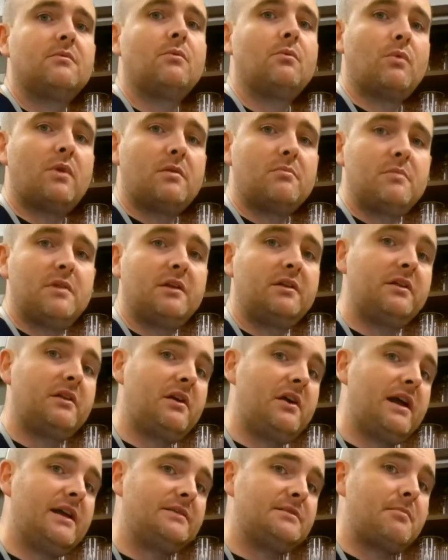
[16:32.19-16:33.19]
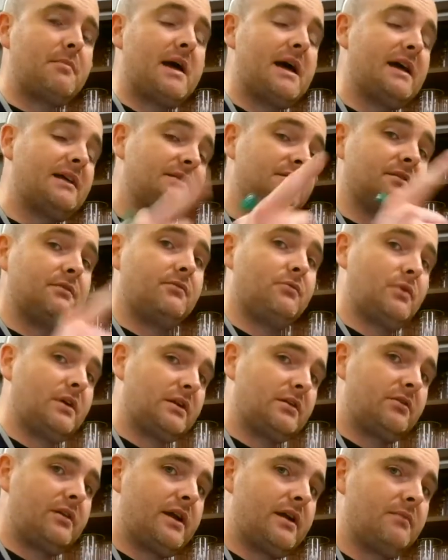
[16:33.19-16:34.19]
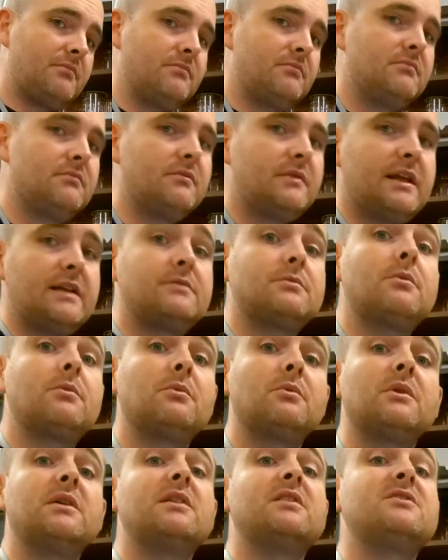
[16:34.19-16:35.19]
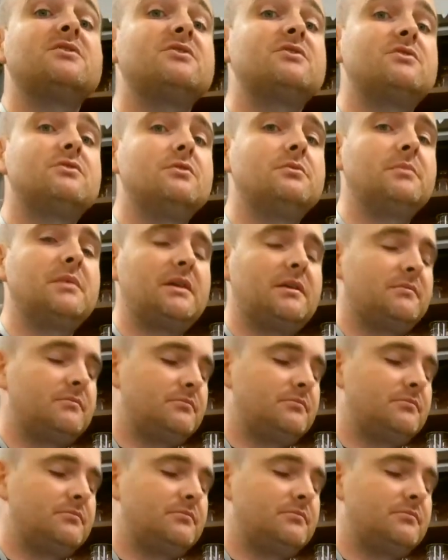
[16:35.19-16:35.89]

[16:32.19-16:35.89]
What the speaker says: 1 milliliter has a mass of 1 gram. That's what we're assuming.